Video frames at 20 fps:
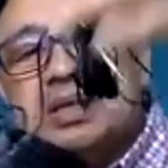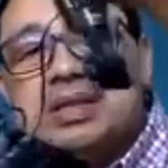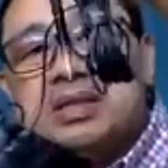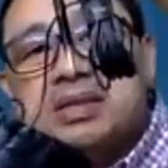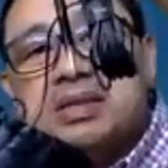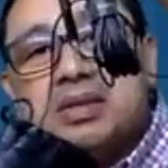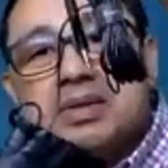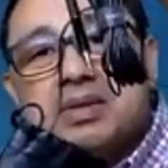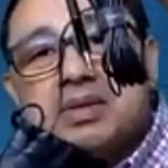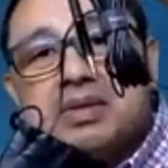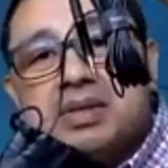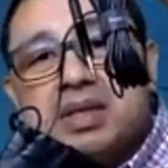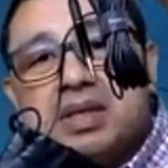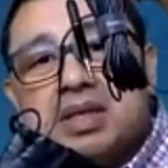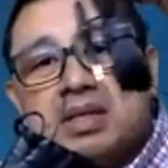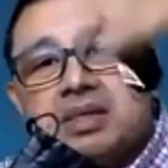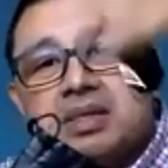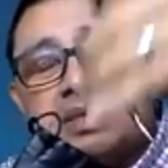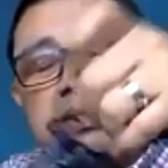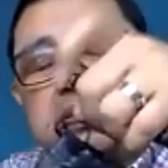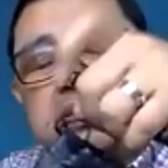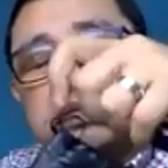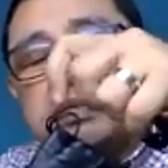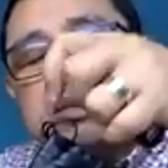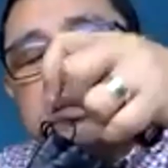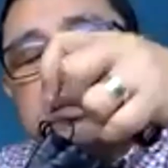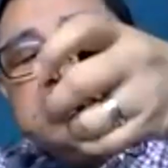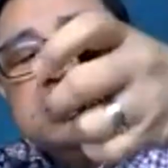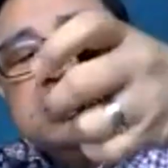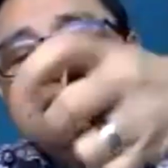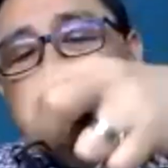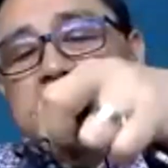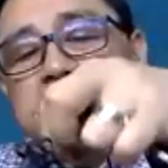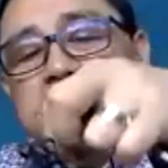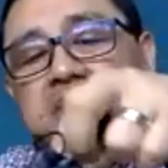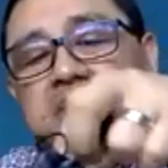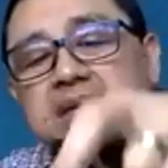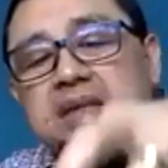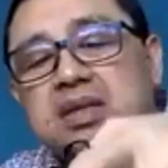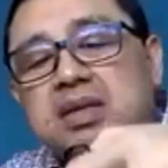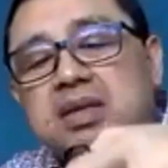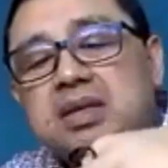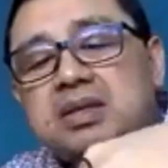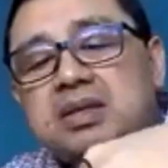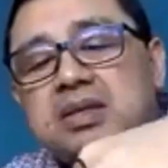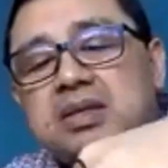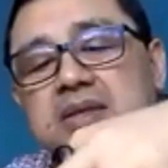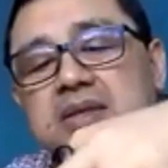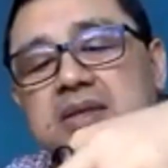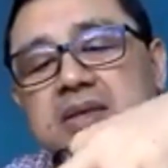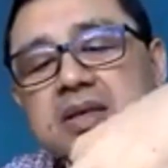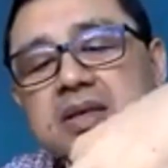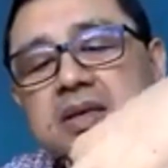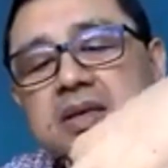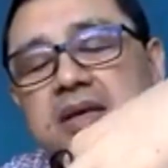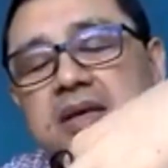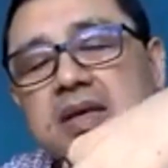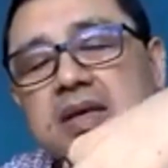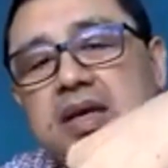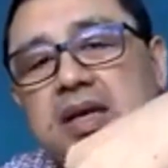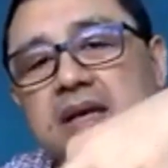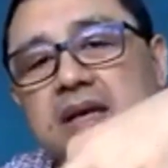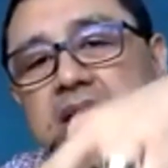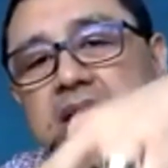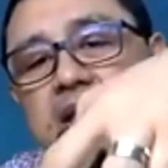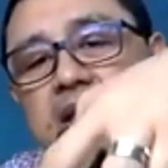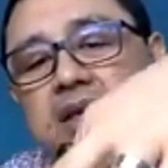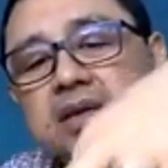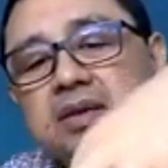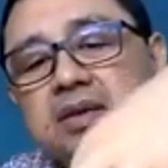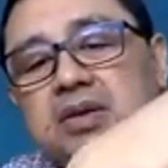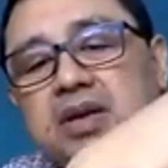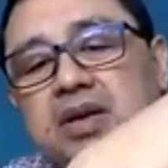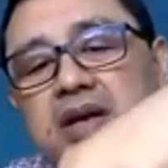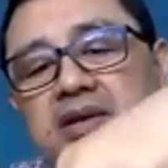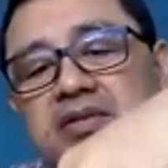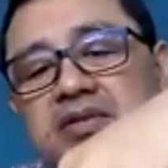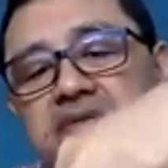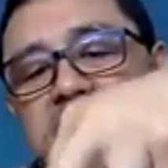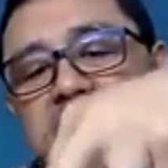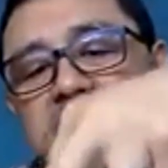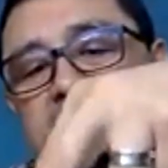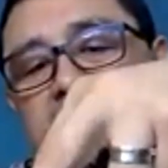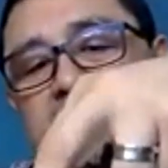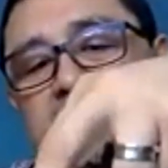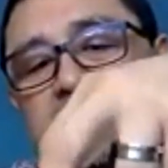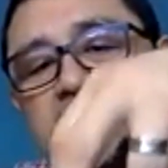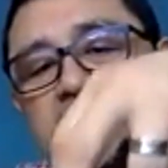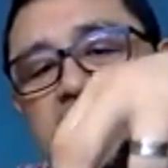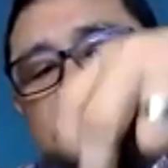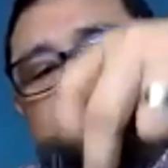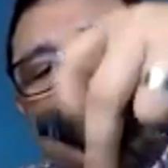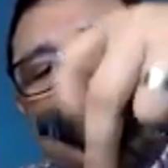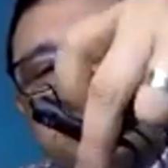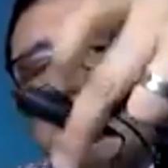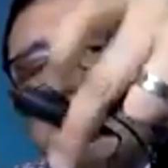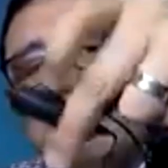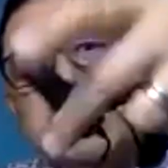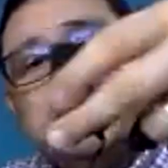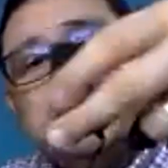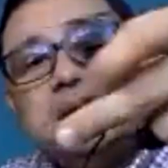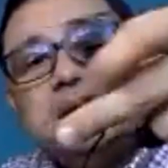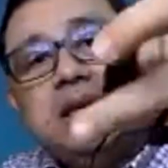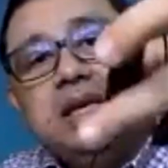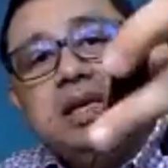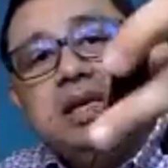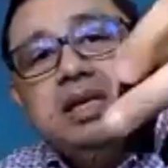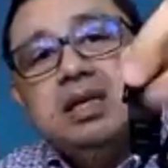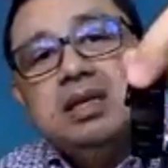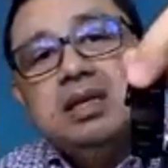So 6 meters, and then you have battery.